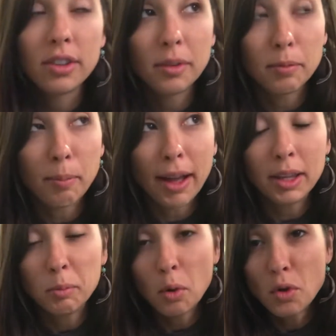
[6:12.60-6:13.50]

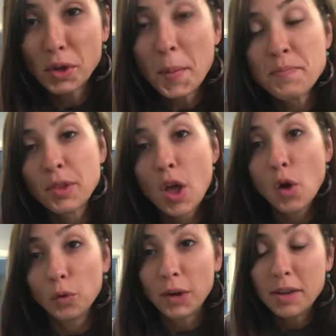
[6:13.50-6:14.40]
buying in bulk.
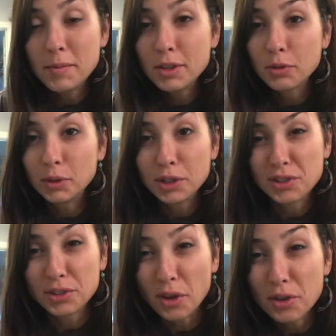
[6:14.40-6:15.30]
Redmond's Real
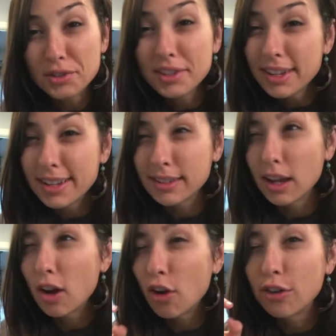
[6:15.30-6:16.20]
Salt is
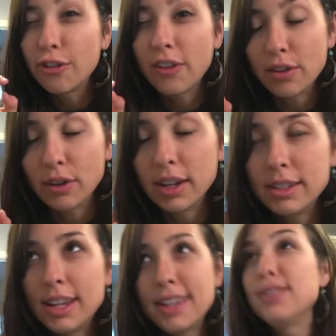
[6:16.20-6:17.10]
like our favorite.
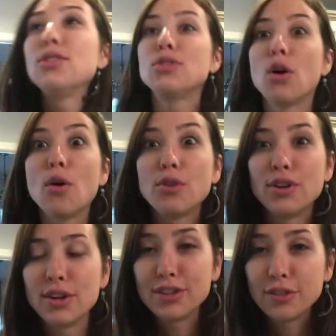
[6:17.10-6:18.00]
It tastes so
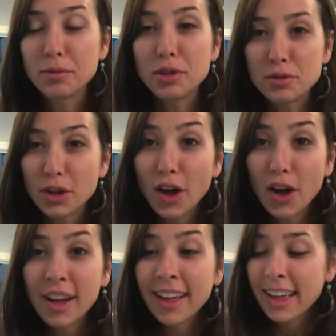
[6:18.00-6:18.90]
good. It's from
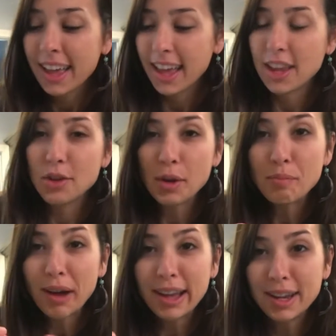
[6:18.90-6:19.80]
Utah, and you can
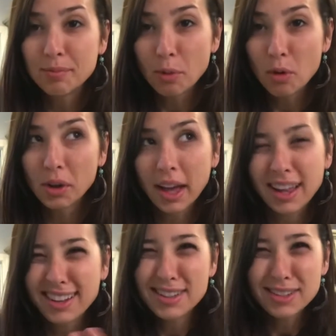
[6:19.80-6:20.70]
buy it in bulk
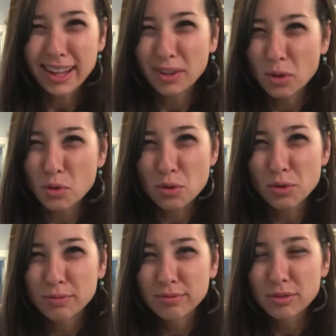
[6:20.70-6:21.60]
at this like
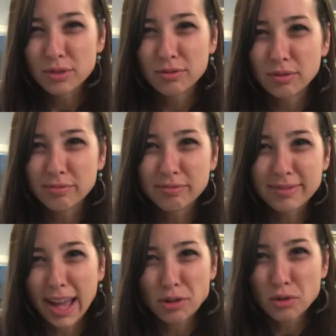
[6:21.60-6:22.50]
local
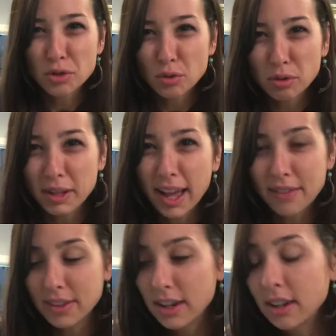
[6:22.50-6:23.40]
natural store we
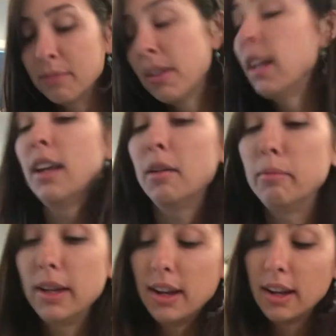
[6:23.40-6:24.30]
have here. But